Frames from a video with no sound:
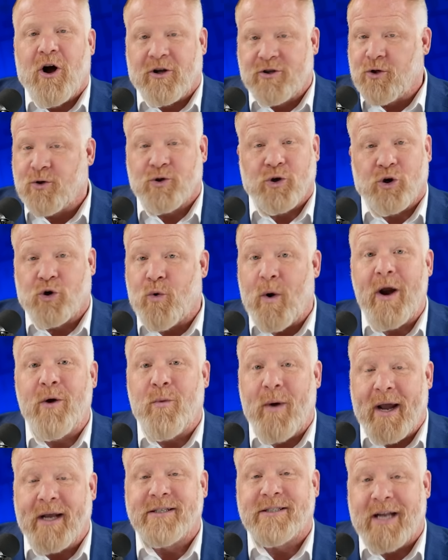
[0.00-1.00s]
All those are great
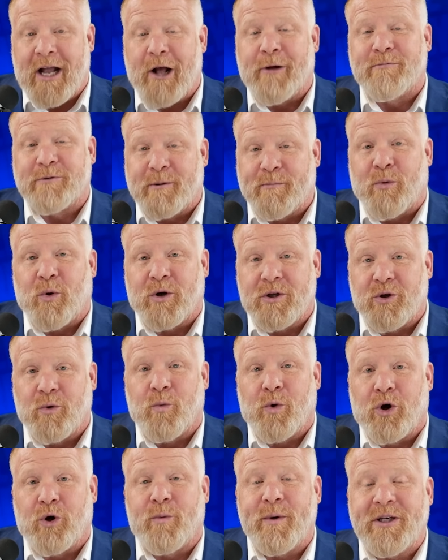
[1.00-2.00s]
ways to help support the
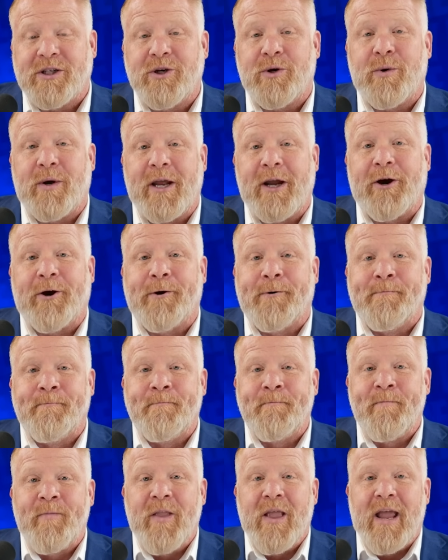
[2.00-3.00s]
work we do here,
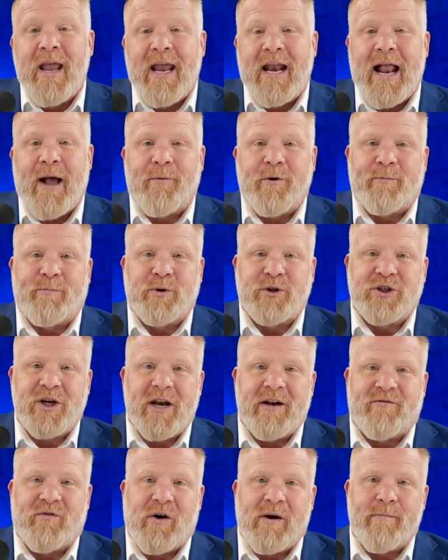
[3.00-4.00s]
and I would
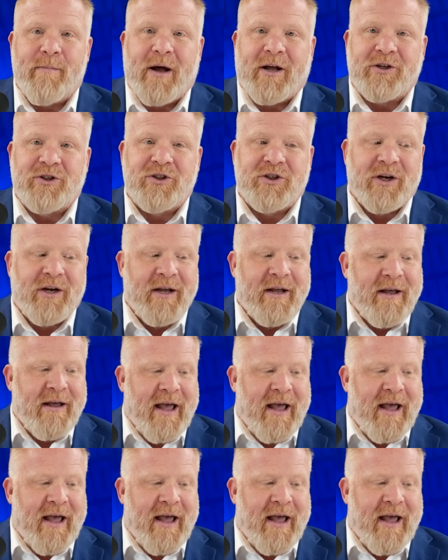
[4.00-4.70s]
appreciate it very much.